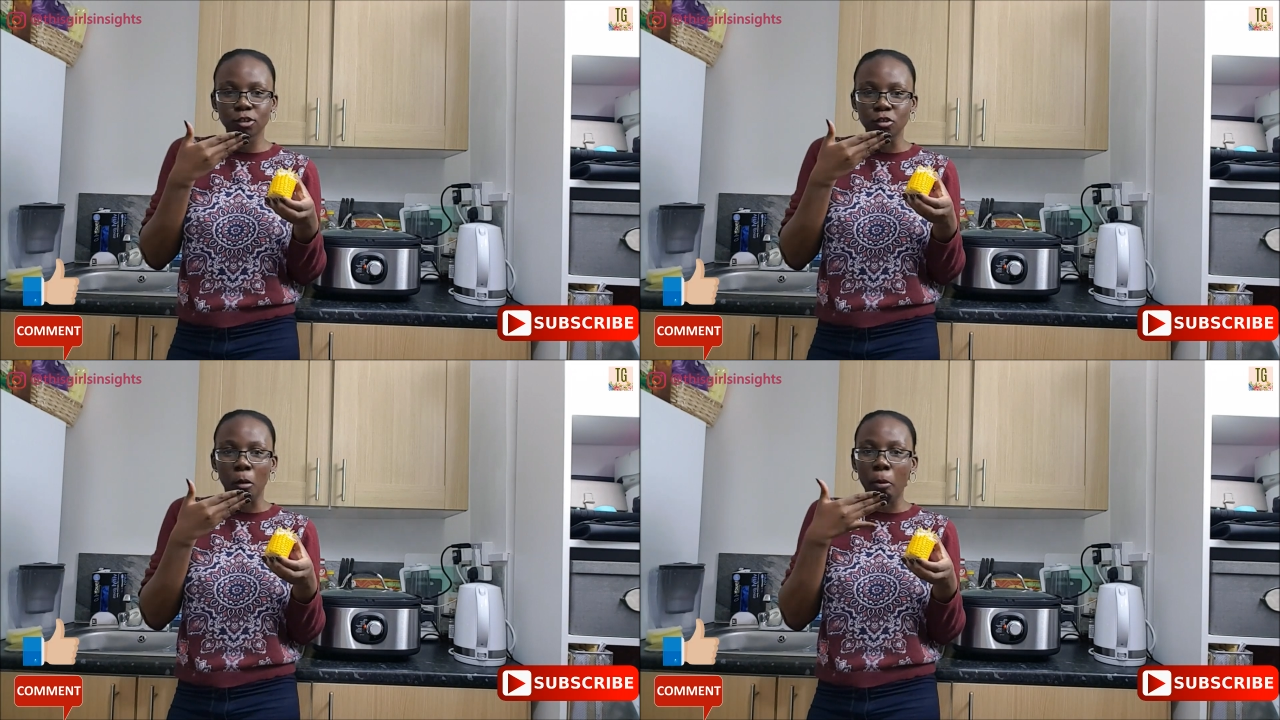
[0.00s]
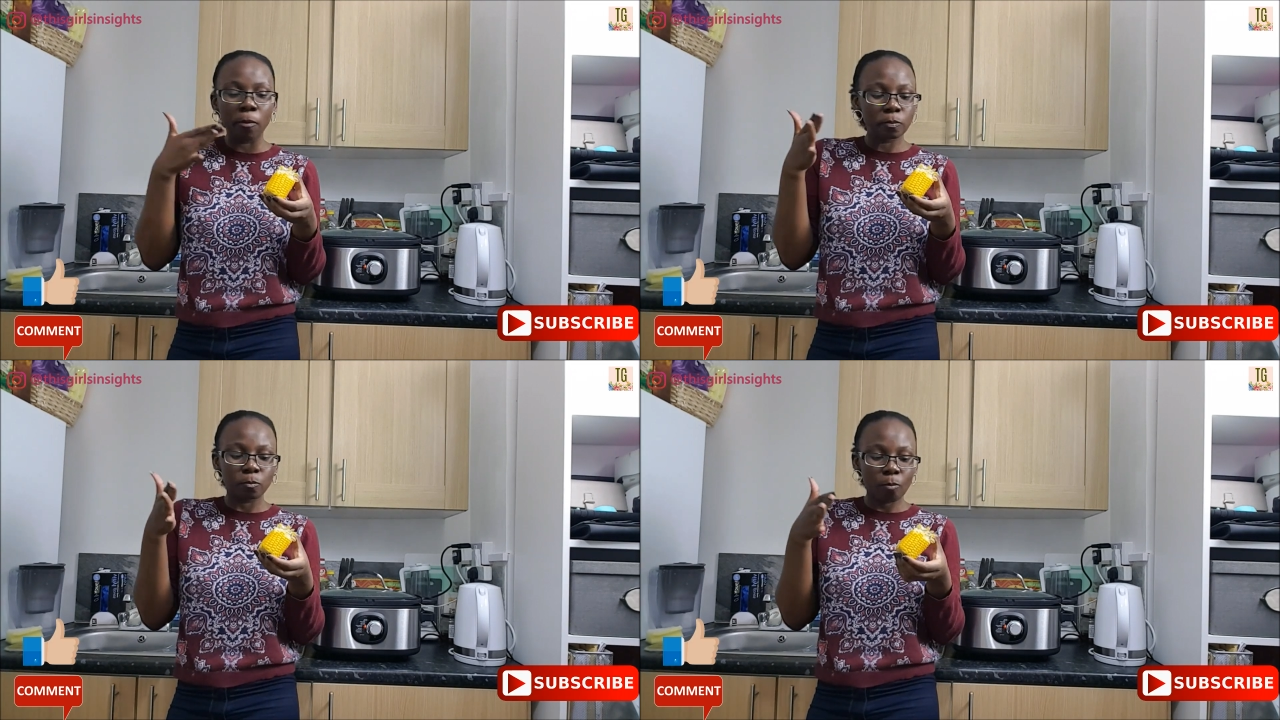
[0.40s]
stop.
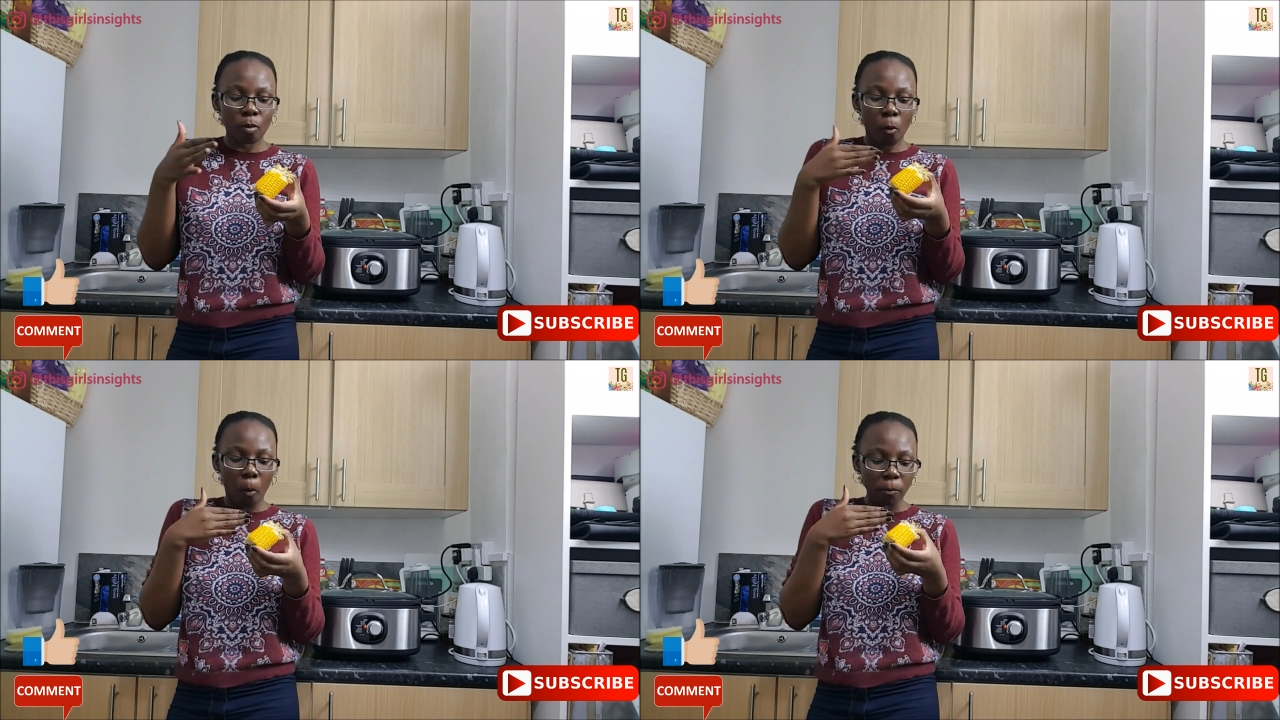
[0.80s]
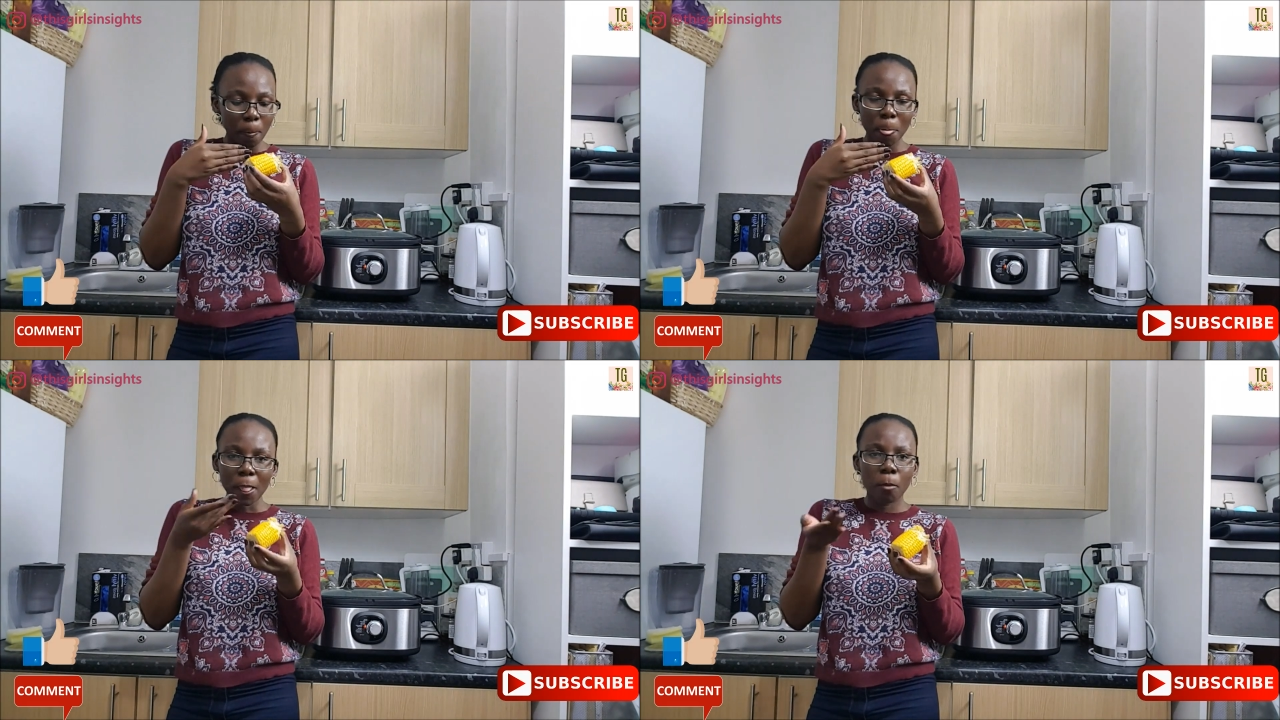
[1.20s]

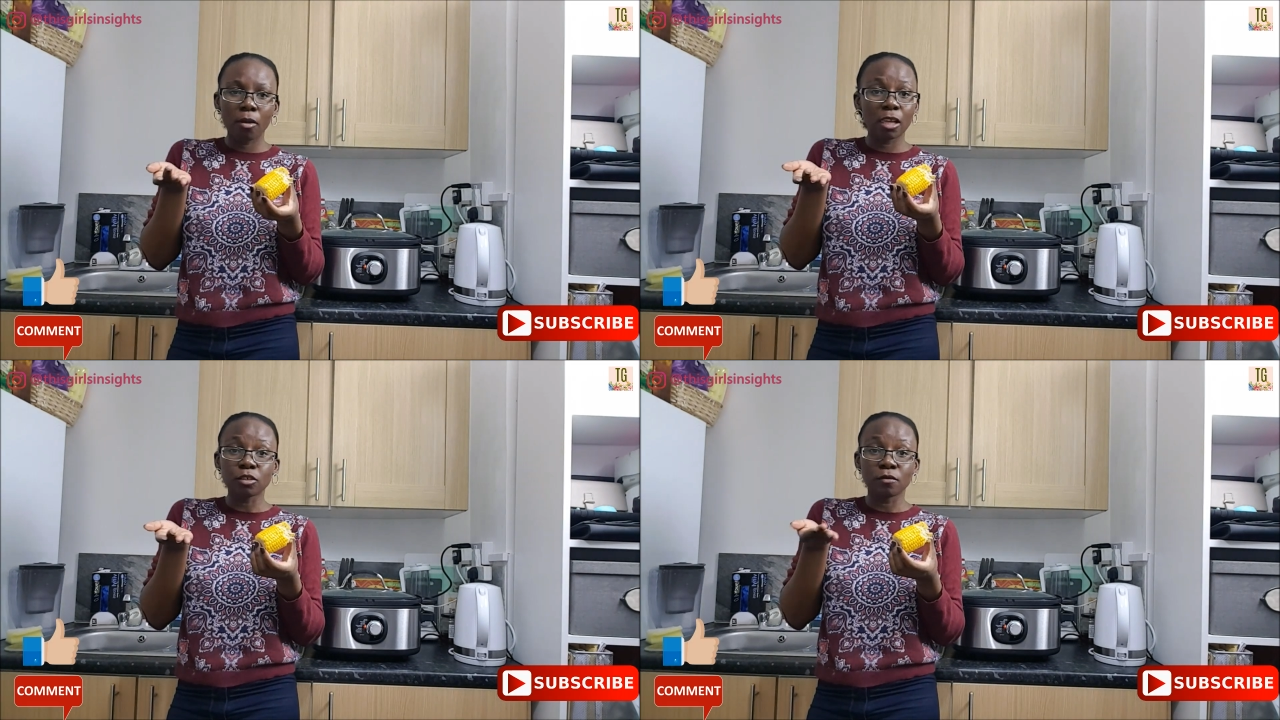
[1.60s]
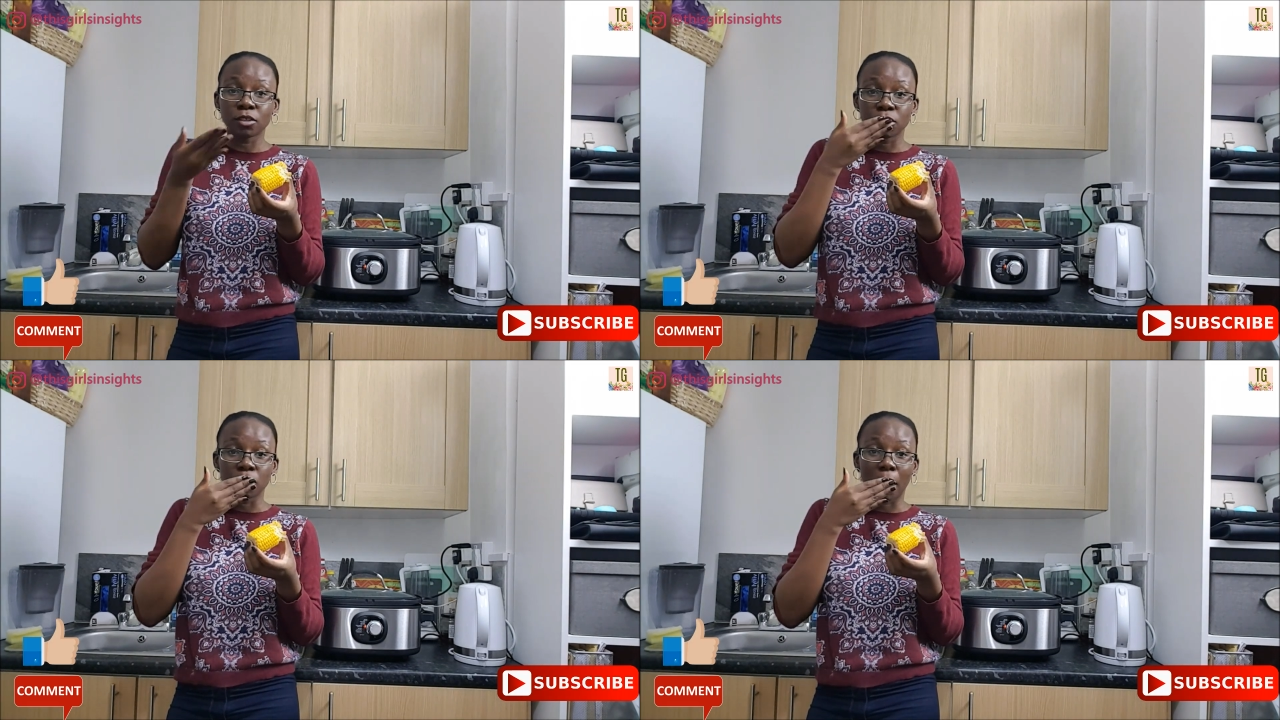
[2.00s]
But that's
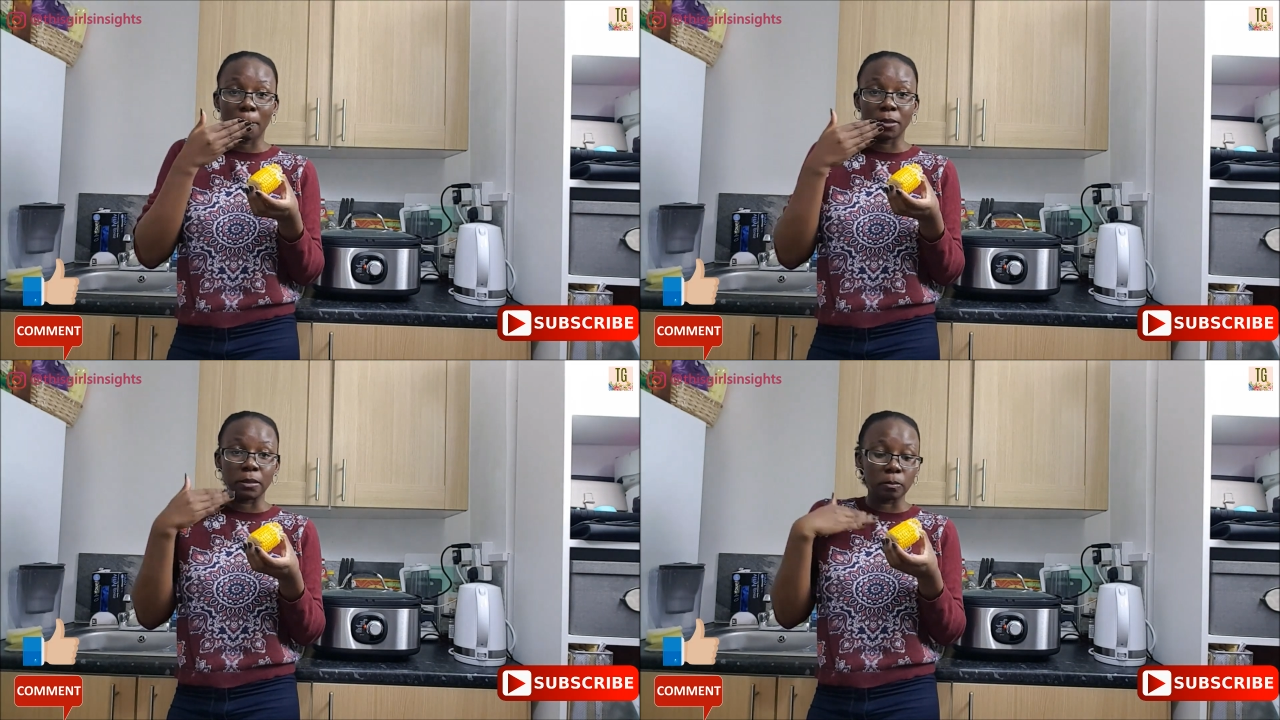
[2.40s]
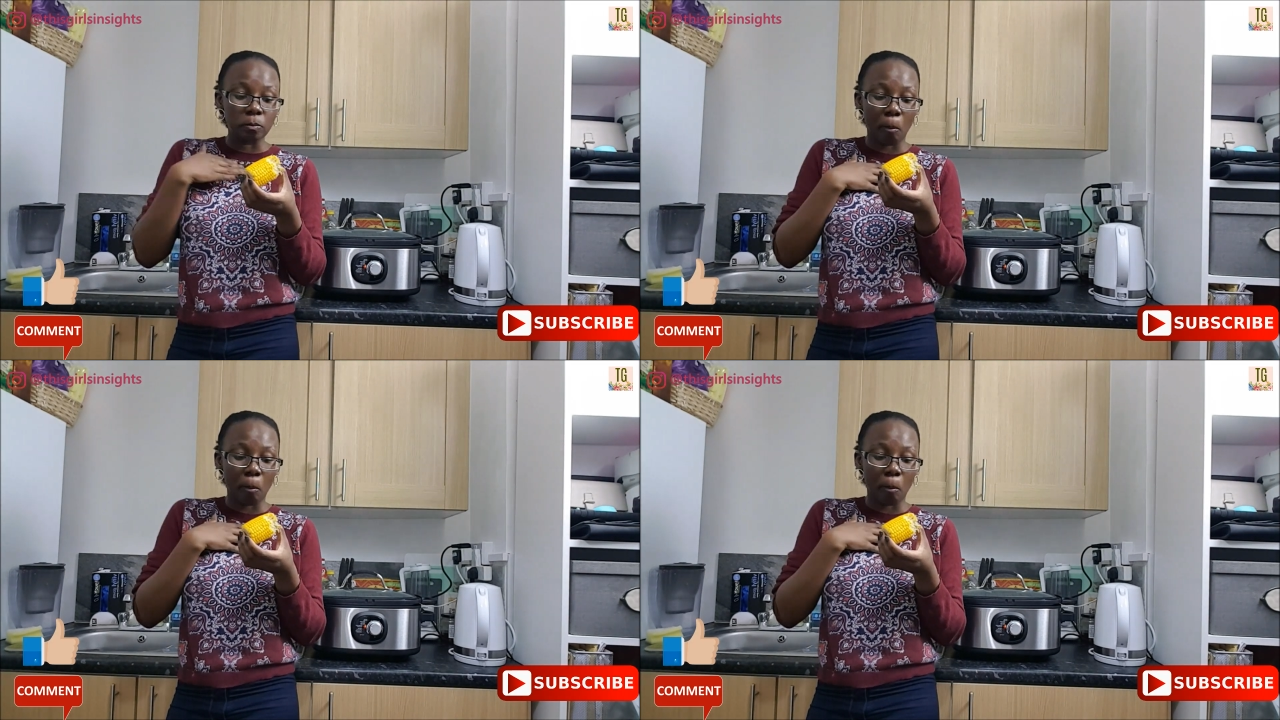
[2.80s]
obviously not happening.